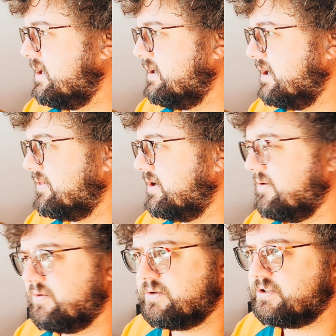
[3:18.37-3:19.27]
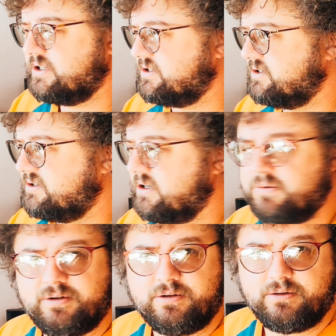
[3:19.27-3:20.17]
Nothing ever stays the
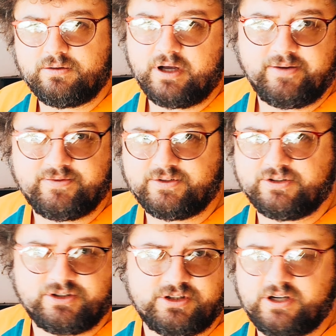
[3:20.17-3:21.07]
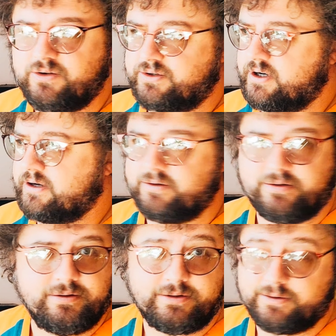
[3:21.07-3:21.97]
same. Life is just a
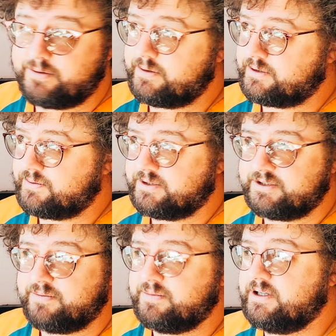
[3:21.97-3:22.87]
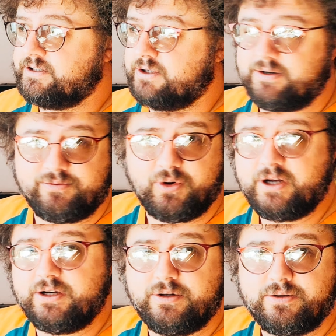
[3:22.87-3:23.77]
teeter-totter, that's why some days you have
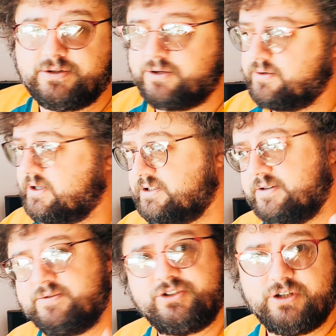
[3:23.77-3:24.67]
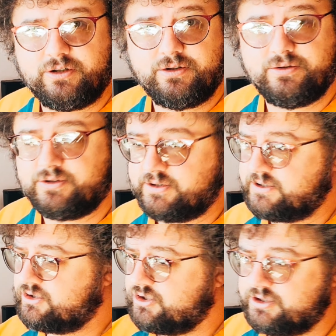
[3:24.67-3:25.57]
great news, other days you have shit news,
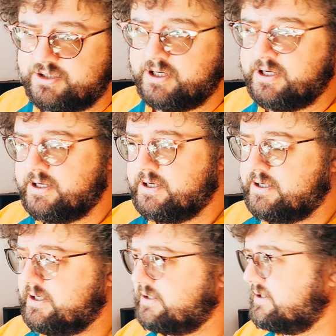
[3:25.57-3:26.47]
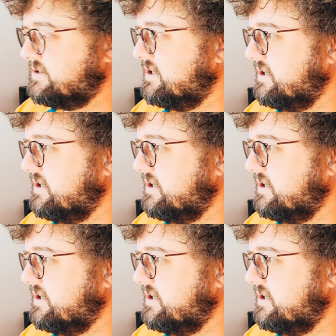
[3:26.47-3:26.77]
and it does